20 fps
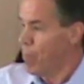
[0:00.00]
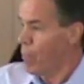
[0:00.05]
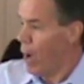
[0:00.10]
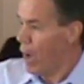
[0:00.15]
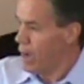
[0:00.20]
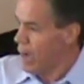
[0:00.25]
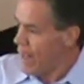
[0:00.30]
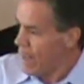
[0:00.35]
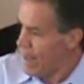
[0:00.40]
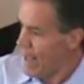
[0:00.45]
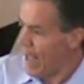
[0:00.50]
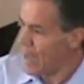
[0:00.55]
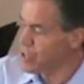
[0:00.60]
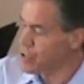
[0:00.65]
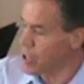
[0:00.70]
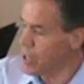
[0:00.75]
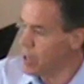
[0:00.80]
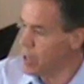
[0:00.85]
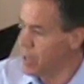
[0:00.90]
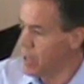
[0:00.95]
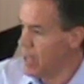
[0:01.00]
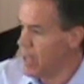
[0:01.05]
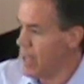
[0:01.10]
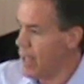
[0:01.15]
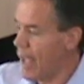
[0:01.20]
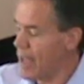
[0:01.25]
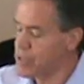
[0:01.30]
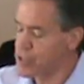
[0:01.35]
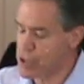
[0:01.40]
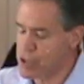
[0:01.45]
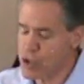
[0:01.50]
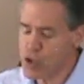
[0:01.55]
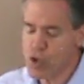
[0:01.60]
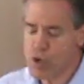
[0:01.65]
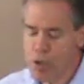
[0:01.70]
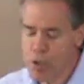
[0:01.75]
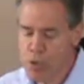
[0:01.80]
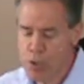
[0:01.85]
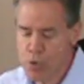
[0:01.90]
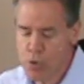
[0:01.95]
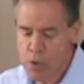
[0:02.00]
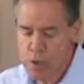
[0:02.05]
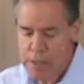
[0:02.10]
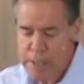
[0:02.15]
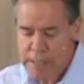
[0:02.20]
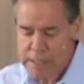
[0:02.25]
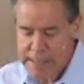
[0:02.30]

But he has a, he has a true